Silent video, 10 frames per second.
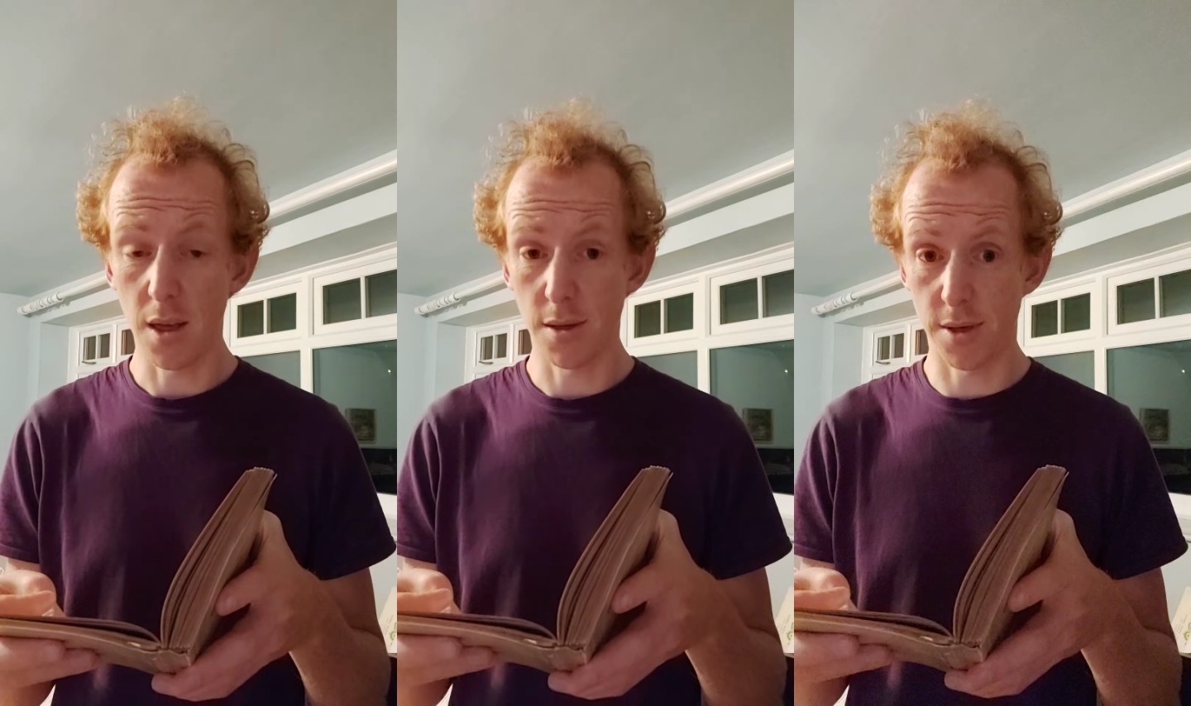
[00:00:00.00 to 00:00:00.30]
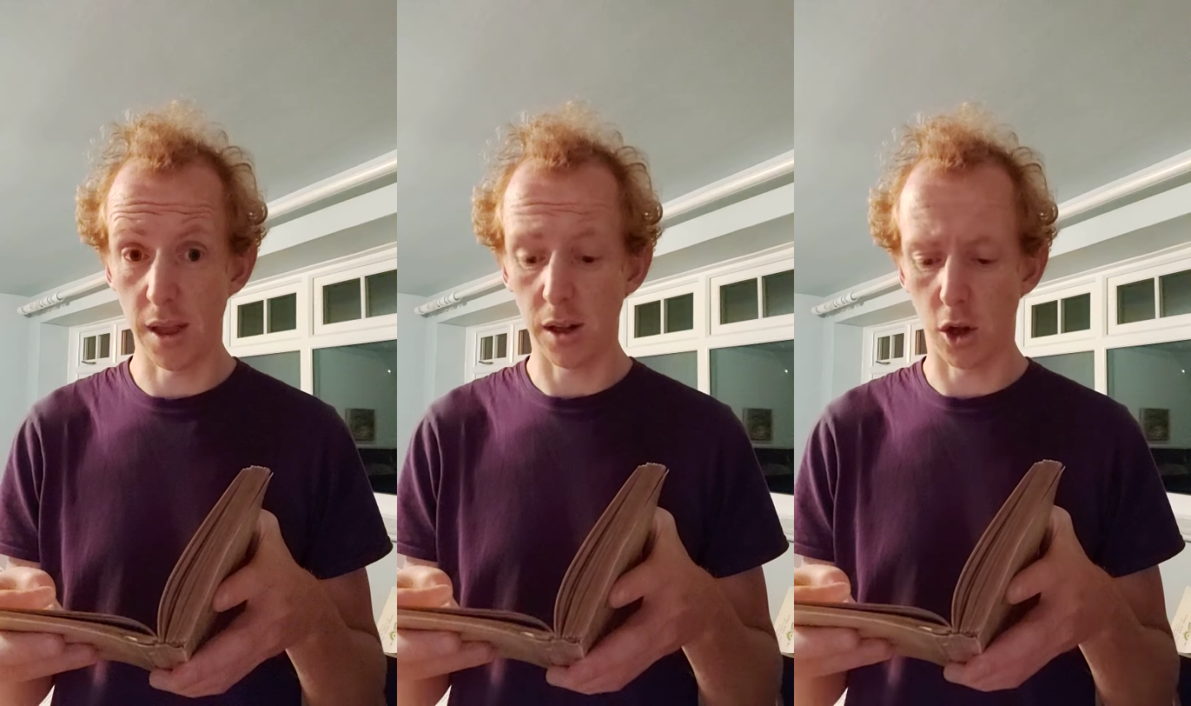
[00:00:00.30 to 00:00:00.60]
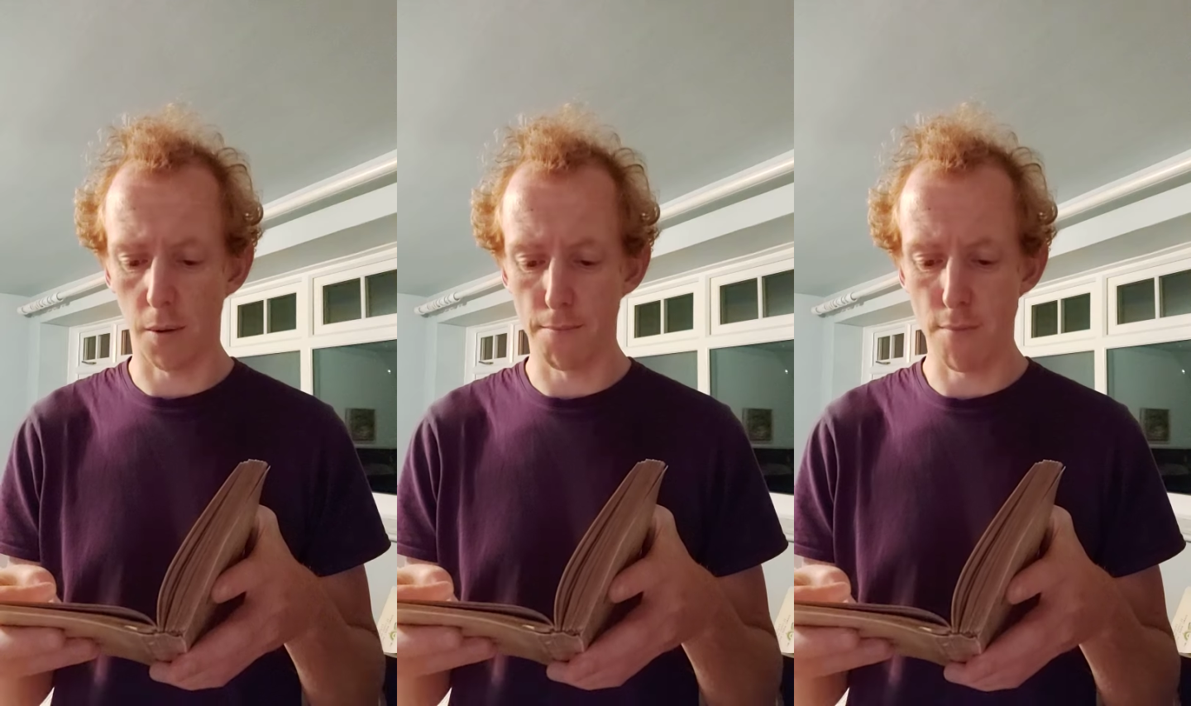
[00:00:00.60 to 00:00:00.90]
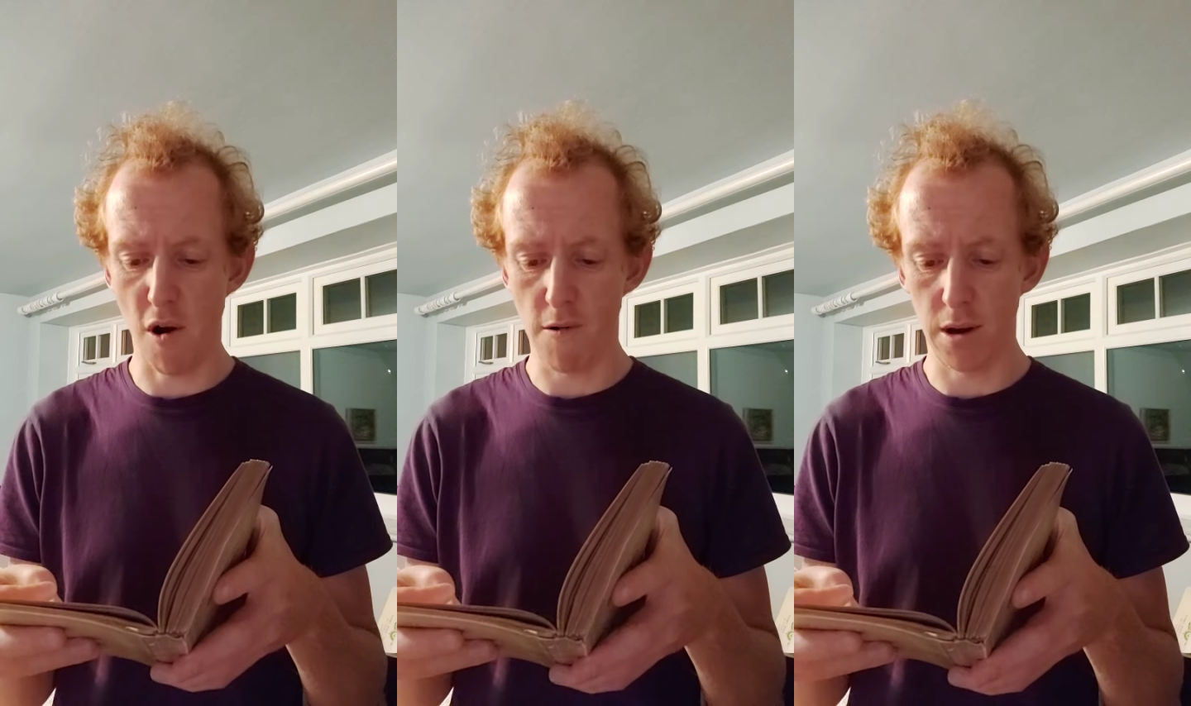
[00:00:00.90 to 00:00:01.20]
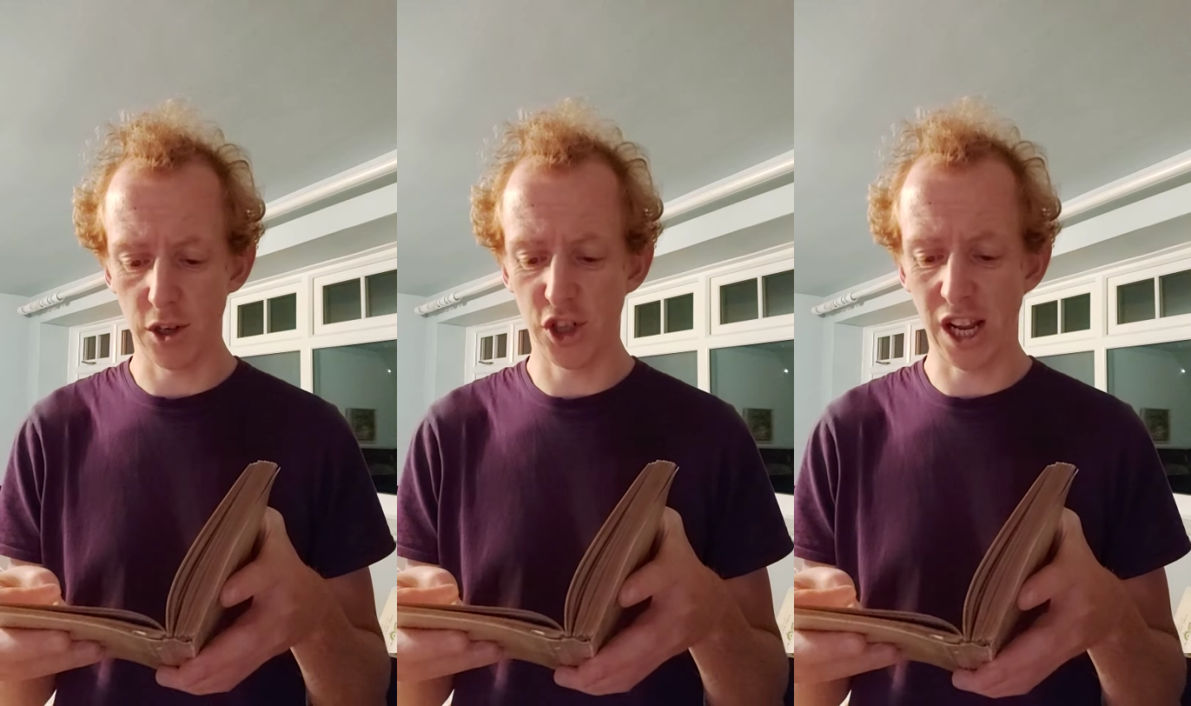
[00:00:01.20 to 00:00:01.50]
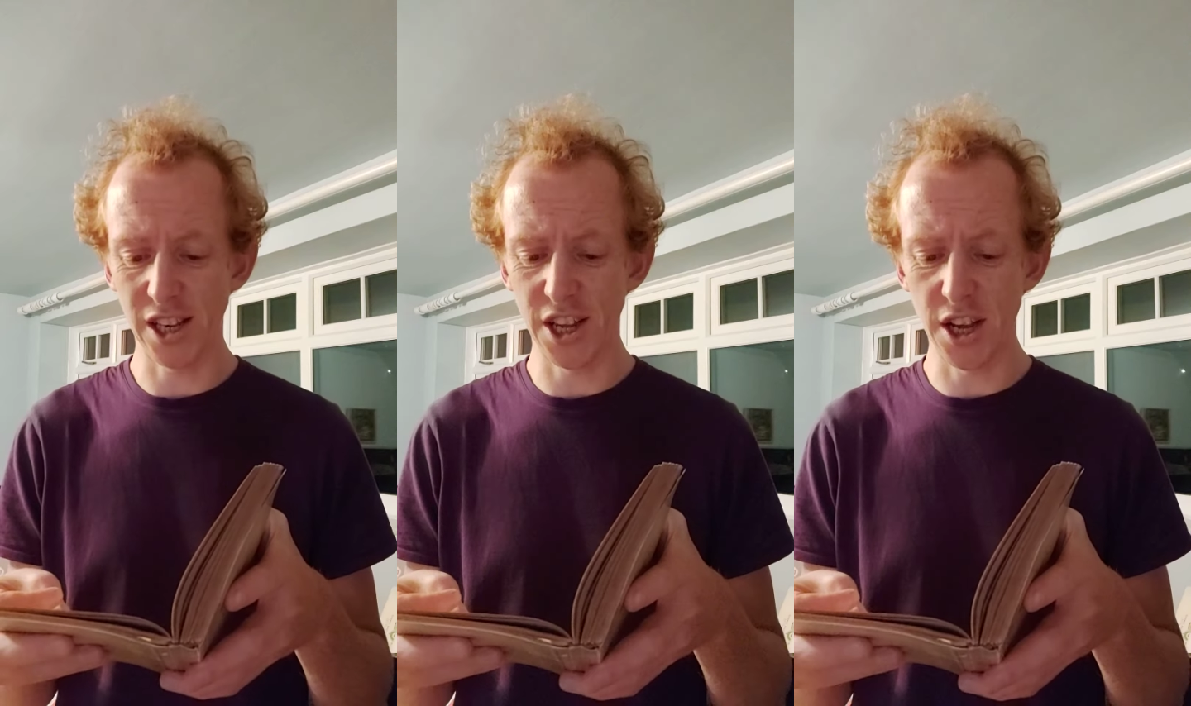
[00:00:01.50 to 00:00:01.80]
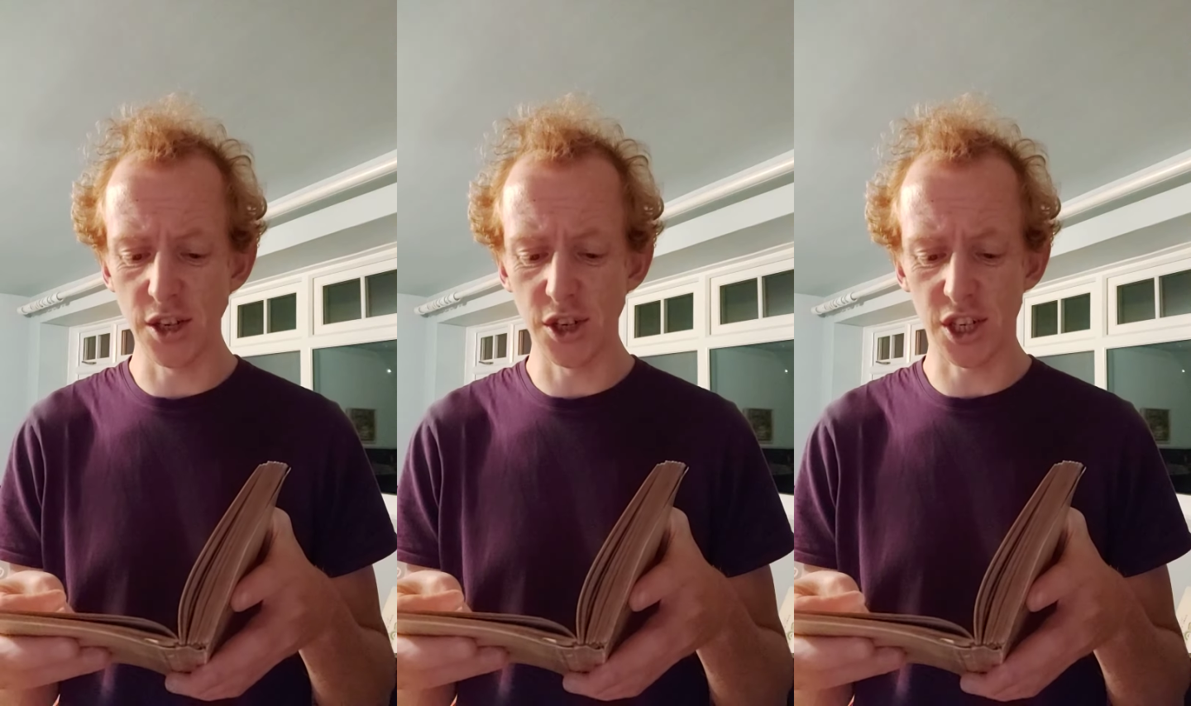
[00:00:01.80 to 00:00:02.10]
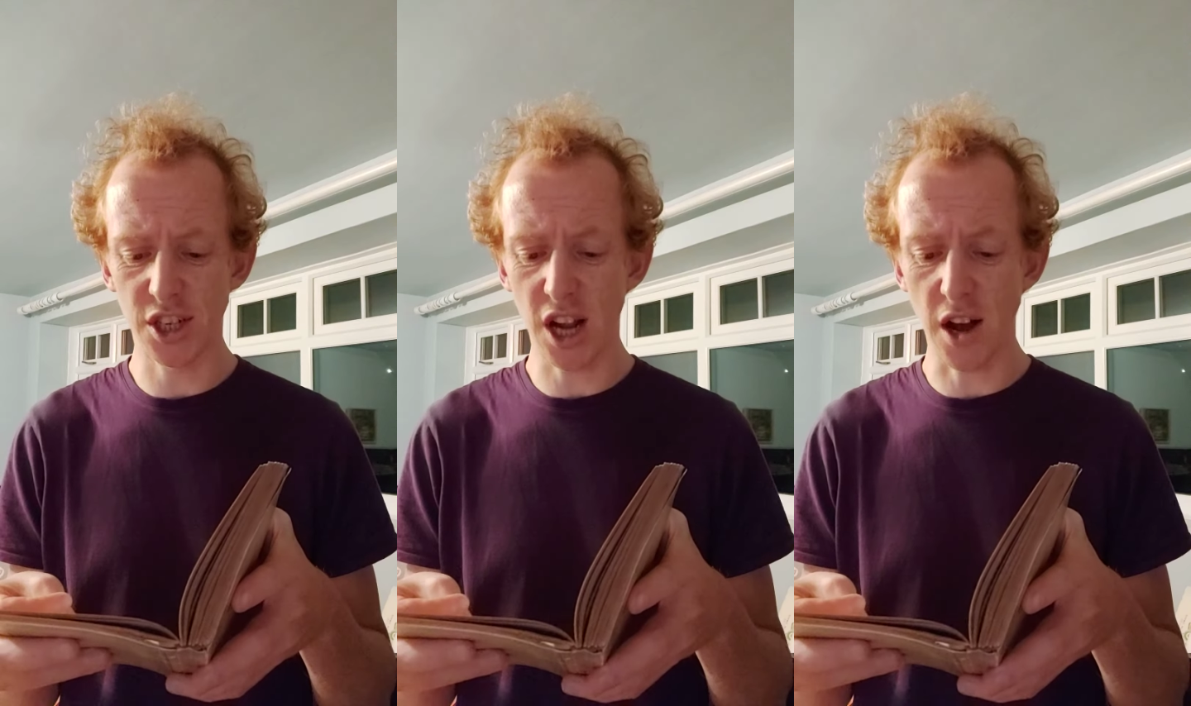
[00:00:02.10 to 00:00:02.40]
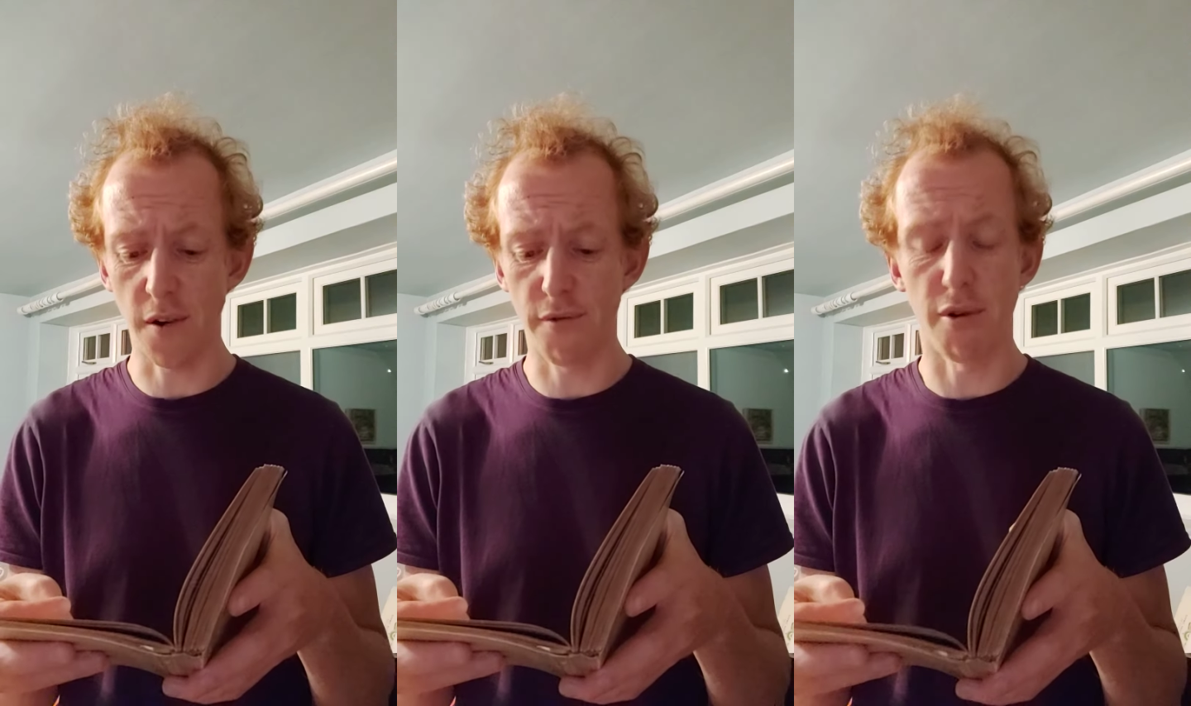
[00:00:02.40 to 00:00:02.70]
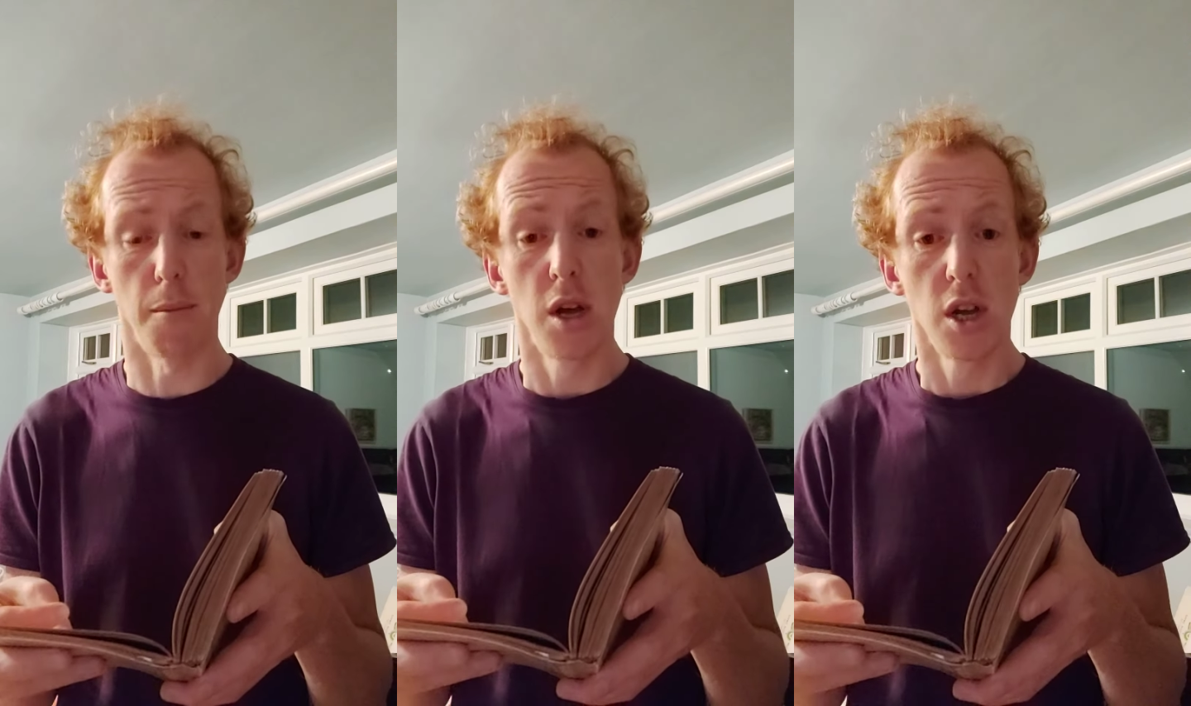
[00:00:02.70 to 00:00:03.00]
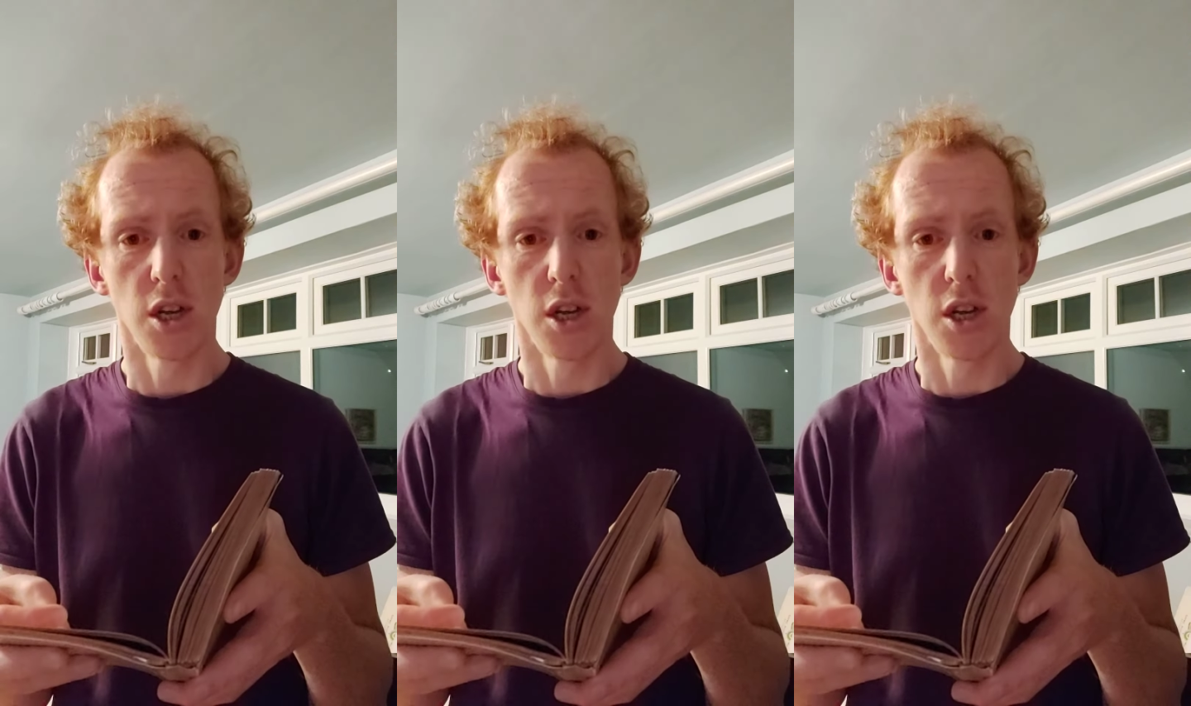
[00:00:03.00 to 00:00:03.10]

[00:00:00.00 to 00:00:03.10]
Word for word: Thilke moral shall ye understand from